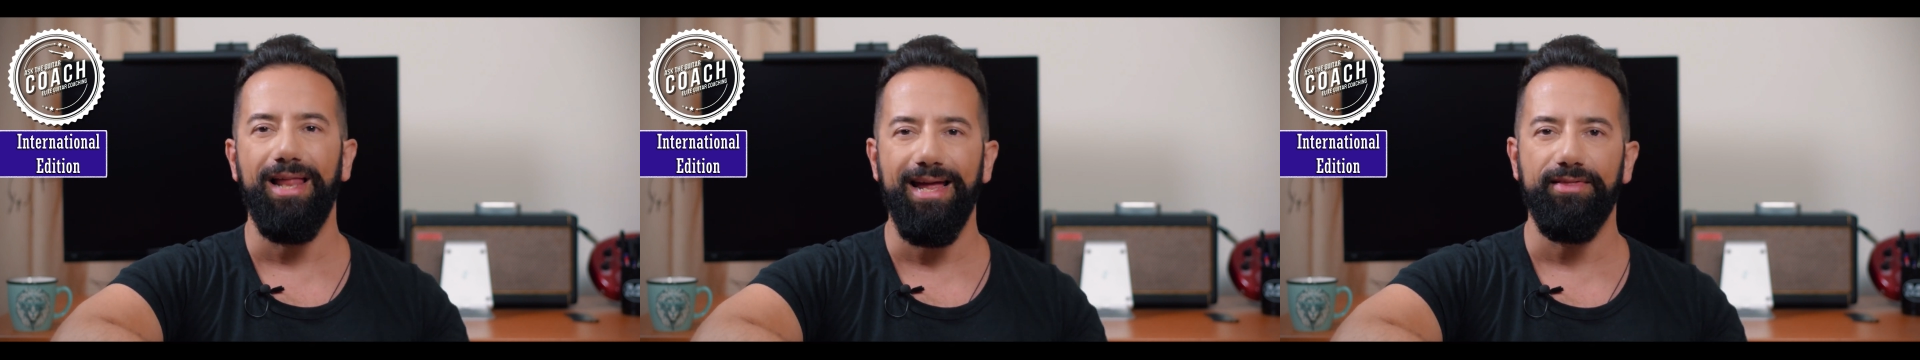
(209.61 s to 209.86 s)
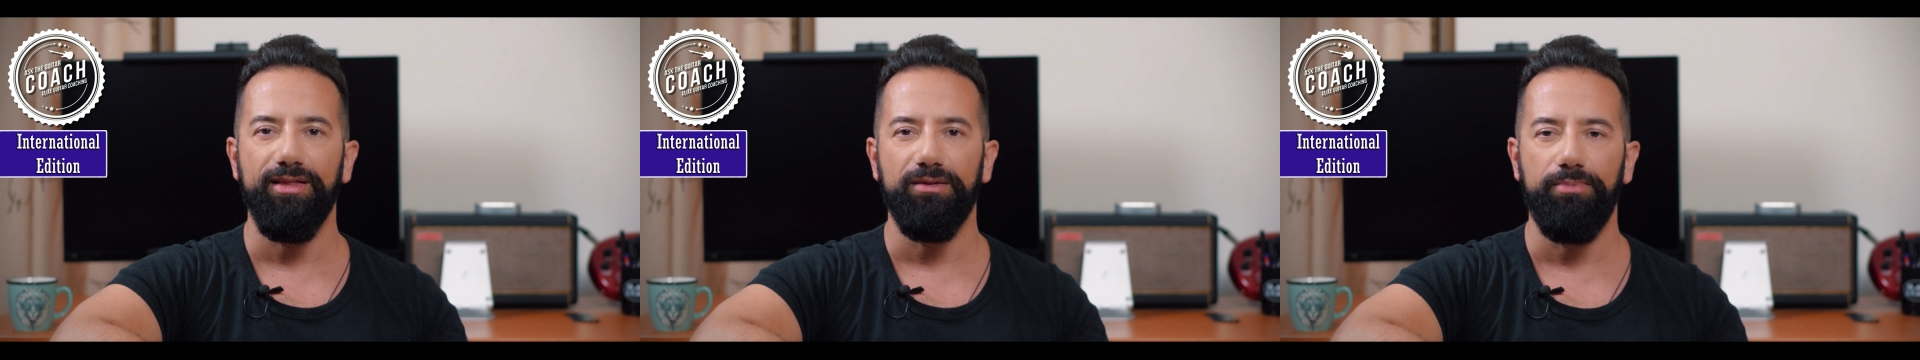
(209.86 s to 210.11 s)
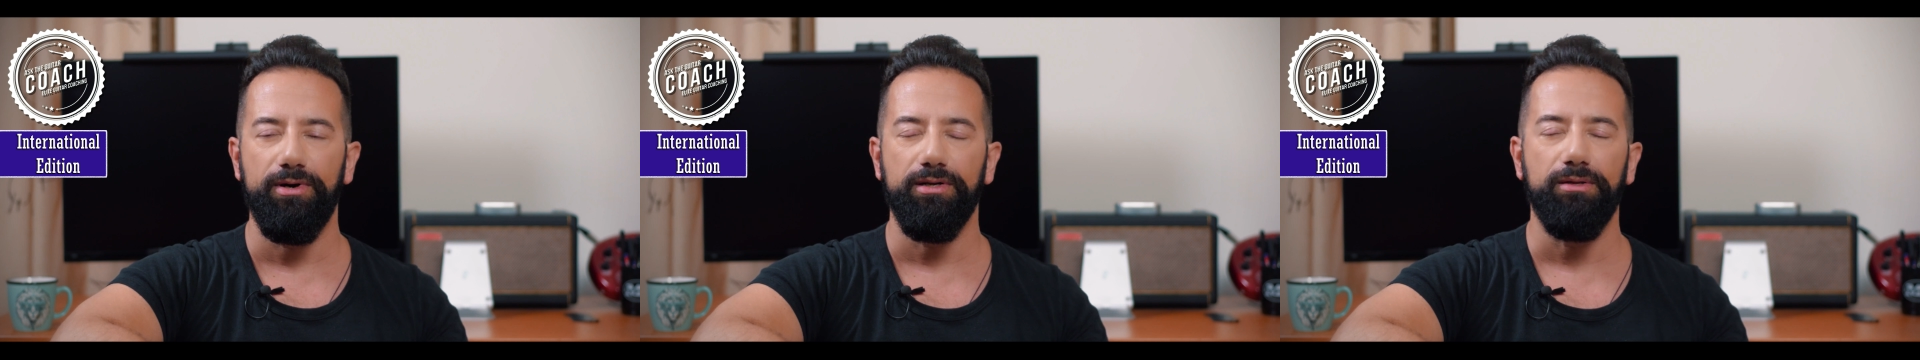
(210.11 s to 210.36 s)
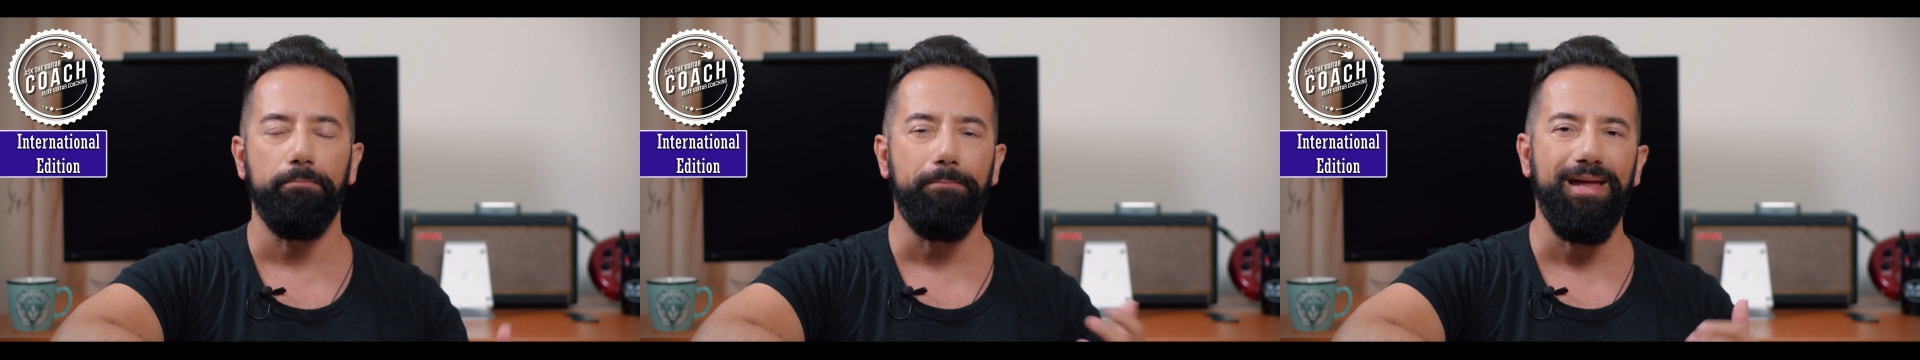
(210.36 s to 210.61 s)
like that
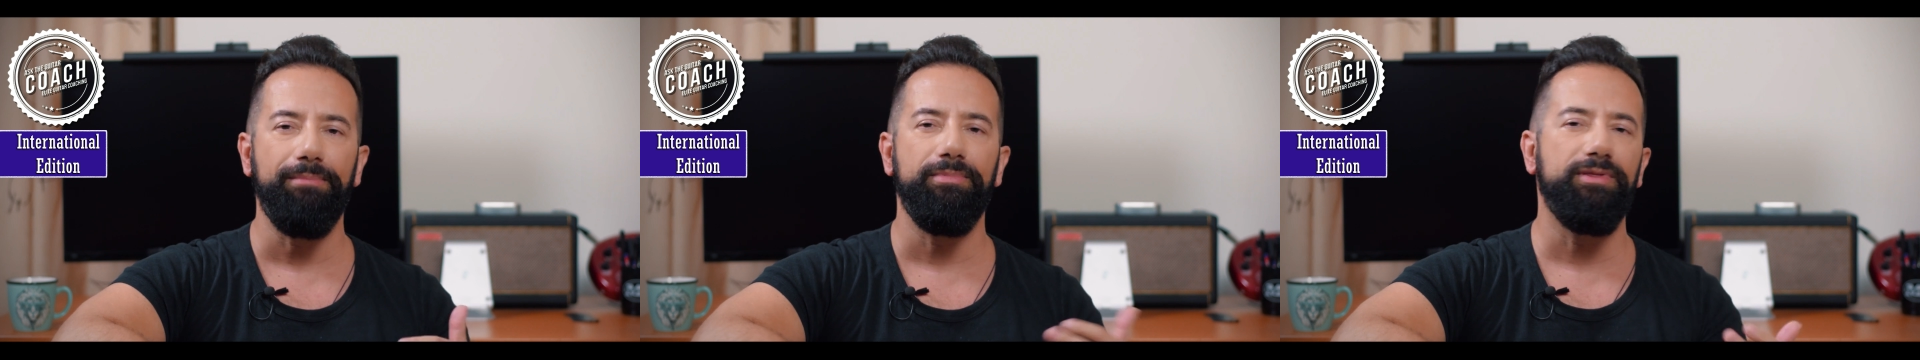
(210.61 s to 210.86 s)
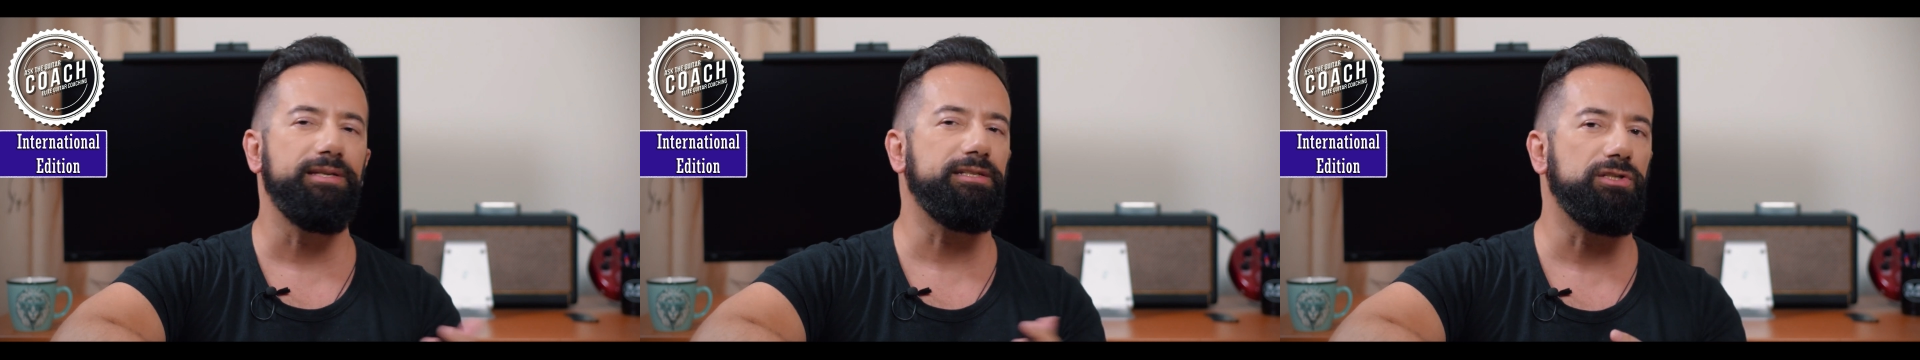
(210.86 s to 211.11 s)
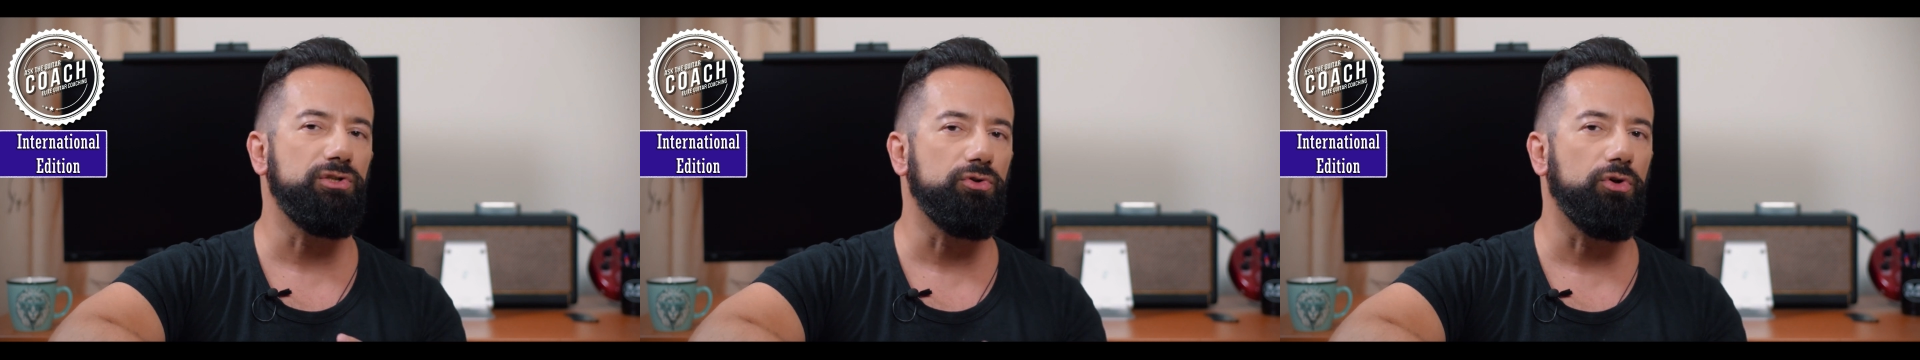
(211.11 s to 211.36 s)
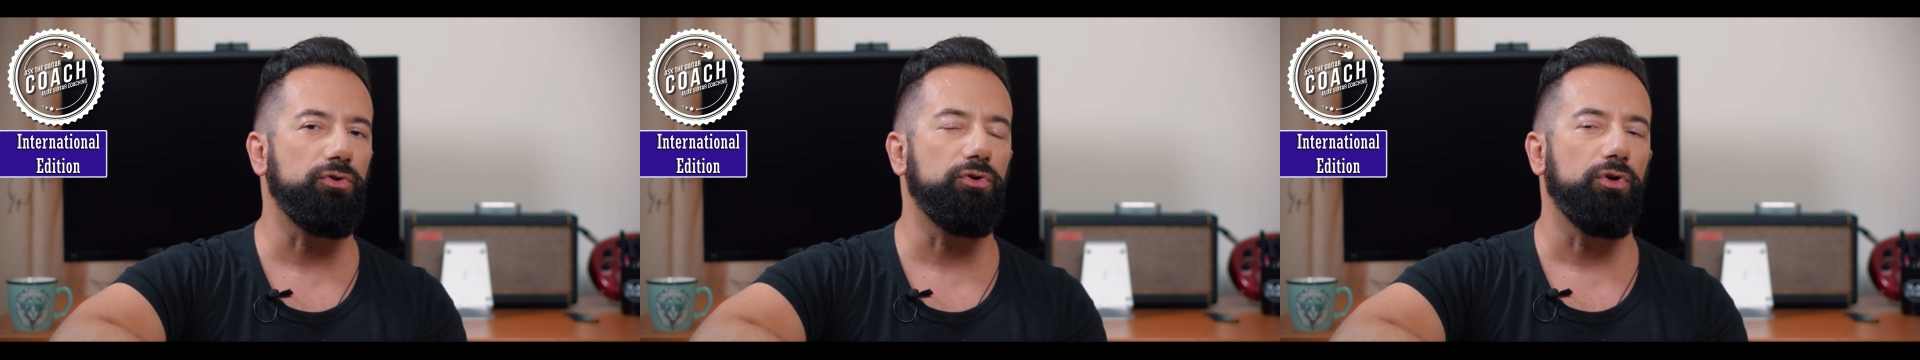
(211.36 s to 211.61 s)
part, maybe this is
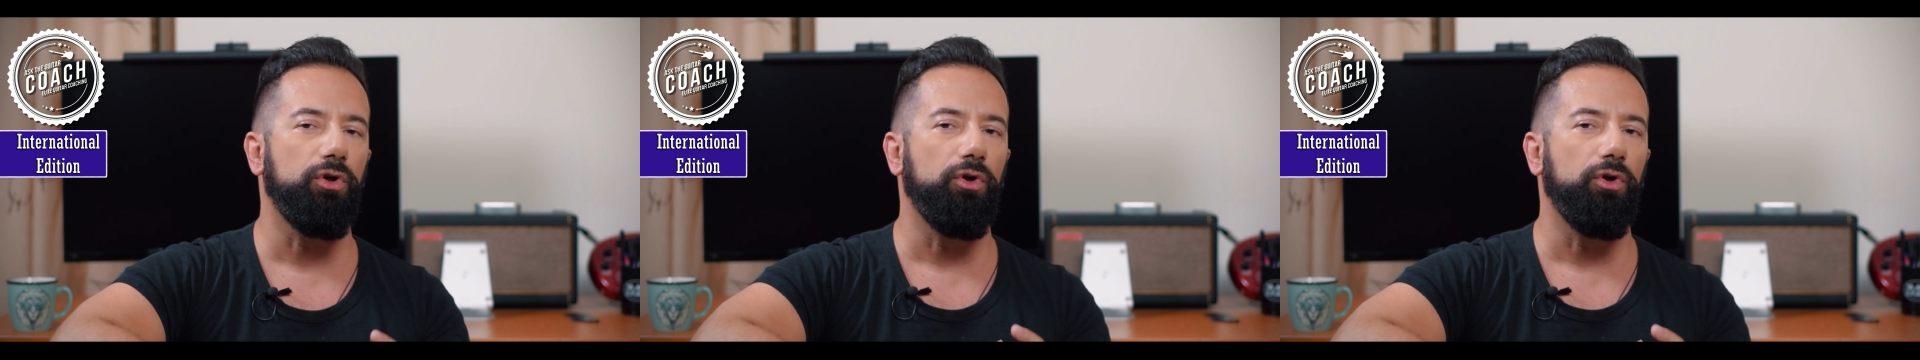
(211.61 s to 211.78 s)
not